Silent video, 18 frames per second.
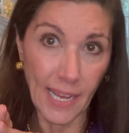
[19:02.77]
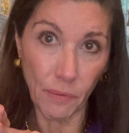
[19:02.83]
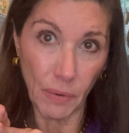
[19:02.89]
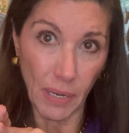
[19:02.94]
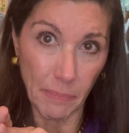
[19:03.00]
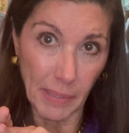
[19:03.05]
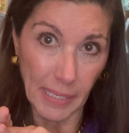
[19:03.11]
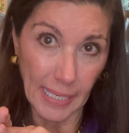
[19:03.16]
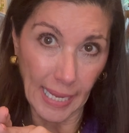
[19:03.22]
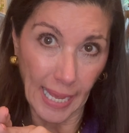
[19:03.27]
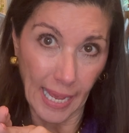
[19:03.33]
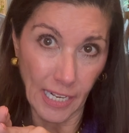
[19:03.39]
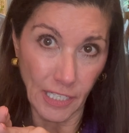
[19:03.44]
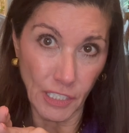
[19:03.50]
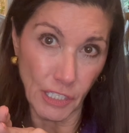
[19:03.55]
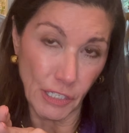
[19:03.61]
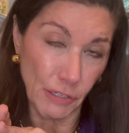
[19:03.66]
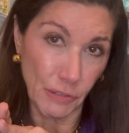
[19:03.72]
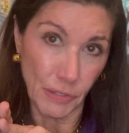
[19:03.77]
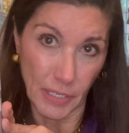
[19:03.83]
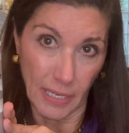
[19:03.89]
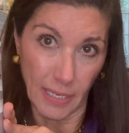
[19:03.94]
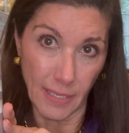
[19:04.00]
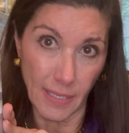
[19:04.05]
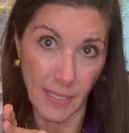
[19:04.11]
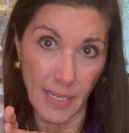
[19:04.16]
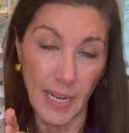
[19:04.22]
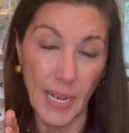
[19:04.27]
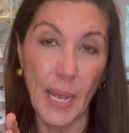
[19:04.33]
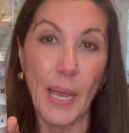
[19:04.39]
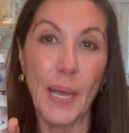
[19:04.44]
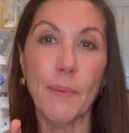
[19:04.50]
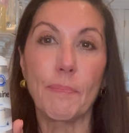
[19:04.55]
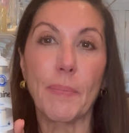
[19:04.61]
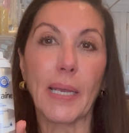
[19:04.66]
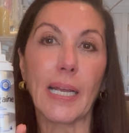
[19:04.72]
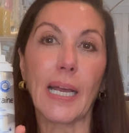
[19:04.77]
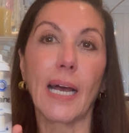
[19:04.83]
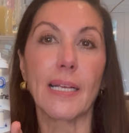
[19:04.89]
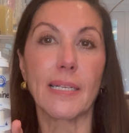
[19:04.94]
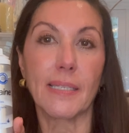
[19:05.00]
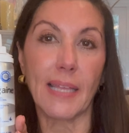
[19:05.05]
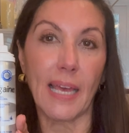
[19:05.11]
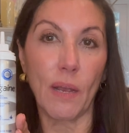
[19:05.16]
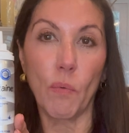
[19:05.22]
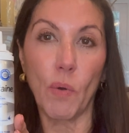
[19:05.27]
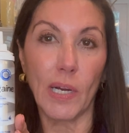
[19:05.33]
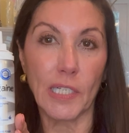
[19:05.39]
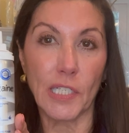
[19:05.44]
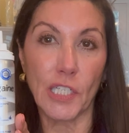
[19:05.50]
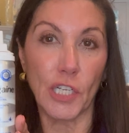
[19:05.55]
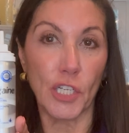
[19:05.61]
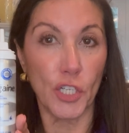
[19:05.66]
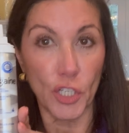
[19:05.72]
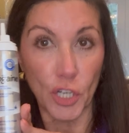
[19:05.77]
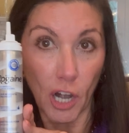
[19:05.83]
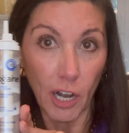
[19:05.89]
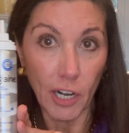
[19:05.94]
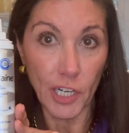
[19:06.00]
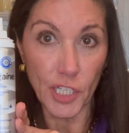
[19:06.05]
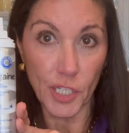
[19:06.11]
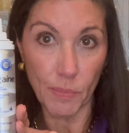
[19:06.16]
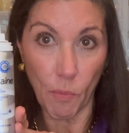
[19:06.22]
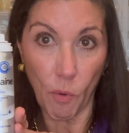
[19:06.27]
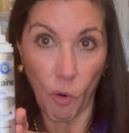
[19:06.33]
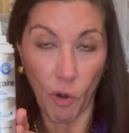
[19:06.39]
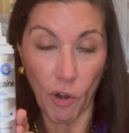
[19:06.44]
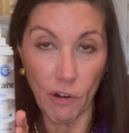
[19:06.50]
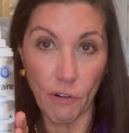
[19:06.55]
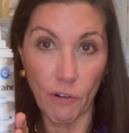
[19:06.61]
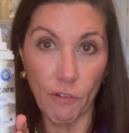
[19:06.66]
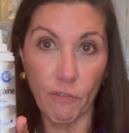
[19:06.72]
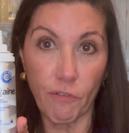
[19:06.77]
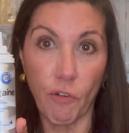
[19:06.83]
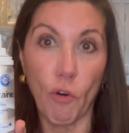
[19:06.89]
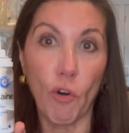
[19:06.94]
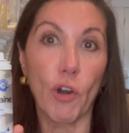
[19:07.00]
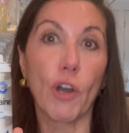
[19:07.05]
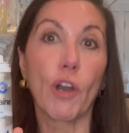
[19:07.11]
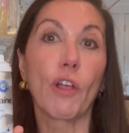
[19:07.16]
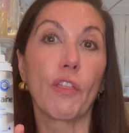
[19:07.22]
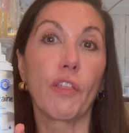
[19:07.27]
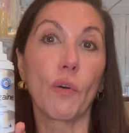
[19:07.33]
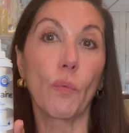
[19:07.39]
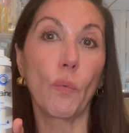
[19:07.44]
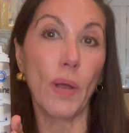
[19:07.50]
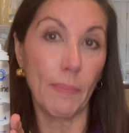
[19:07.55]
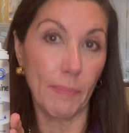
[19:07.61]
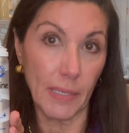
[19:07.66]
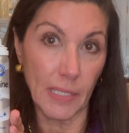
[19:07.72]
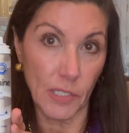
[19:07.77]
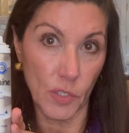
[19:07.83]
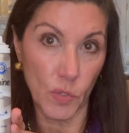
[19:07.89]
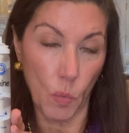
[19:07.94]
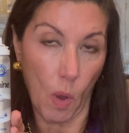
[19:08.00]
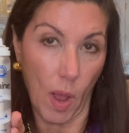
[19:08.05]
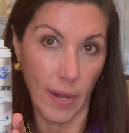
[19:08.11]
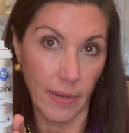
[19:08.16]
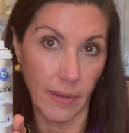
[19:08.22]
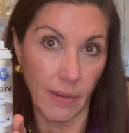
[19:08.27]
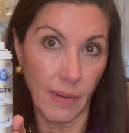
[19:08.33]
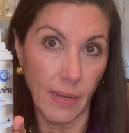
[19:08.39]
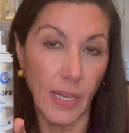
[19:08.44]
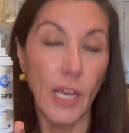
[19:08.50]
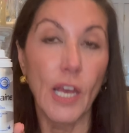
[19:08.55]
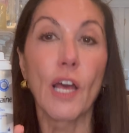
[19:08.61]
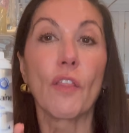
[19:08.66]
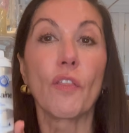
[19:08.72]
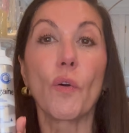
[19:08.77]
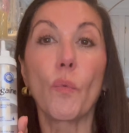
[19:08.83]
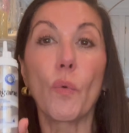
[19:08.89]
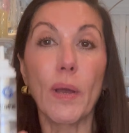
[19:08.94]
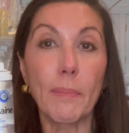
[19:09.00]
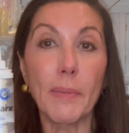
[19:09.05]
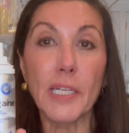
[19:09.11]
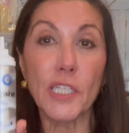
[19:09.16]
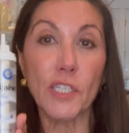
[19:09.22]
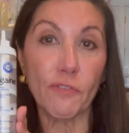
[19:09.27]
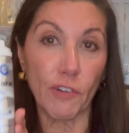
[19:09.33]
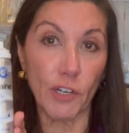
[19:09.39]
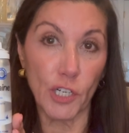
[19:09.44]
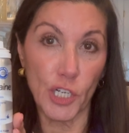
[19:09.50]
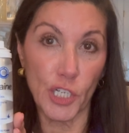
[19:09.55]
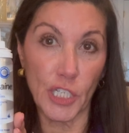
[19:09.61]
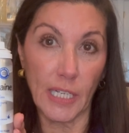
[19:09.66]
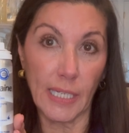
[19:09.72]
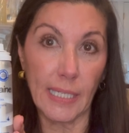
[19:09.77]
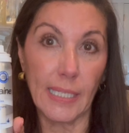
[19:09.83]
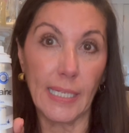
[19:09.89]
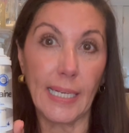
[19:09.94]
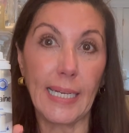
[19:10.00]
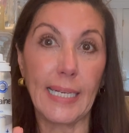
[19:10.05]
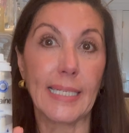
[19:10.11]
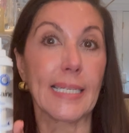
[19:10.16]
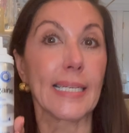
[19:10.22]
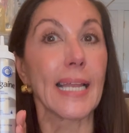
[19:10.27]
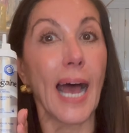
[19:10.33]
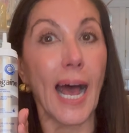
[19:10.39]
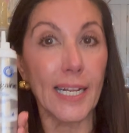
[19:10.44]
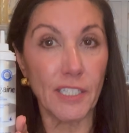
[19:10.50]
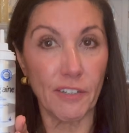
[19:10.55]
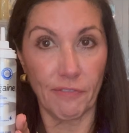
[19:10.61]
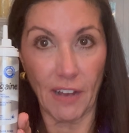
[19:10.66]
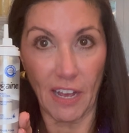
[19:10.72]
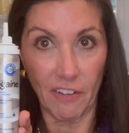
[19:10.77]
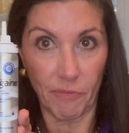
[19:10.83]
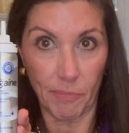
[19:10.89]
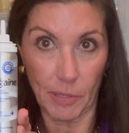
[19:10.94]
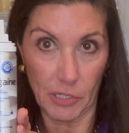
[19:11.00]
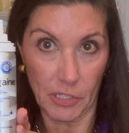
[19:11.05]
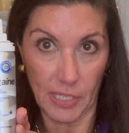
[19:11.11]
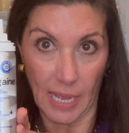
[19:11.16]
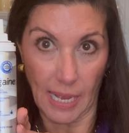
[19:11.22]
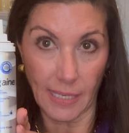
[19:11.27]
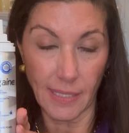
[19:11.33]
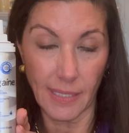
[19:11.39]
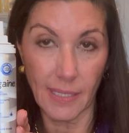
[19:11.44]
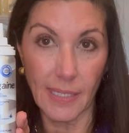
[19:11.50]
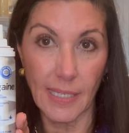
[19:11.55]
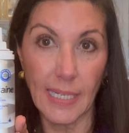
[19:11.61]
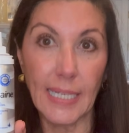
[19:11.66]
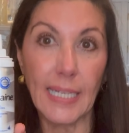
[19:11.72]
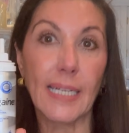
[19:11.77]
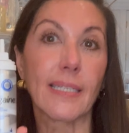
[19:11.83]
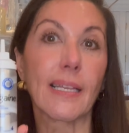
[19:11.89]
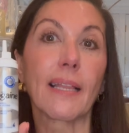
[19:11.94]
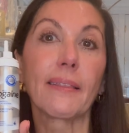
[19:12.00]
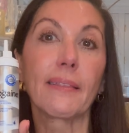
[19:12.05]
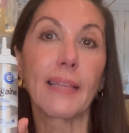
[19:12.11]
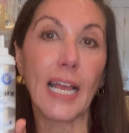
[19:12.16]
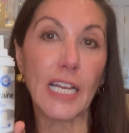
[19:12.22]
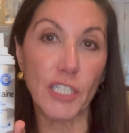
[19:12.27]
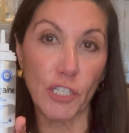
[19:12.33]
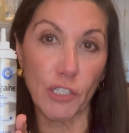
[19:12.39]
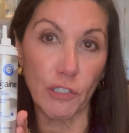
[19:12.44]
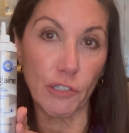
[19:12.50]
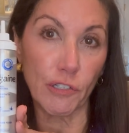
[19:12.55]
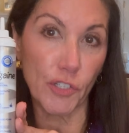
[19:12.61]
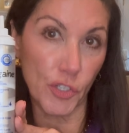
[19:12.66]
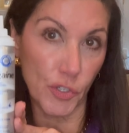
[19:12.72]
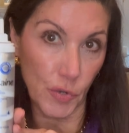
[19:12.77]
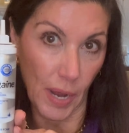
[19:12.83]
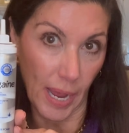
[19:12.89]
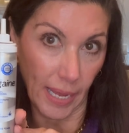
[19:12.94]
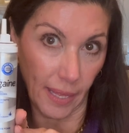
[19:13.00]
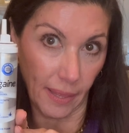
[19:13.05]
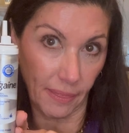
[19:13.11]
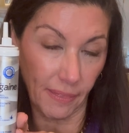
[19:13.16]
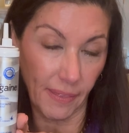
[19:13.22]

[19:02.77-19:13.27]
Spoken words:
women can't use it because they want to charge more for the women's one. The women's version is not 5%. It is a lesser strength.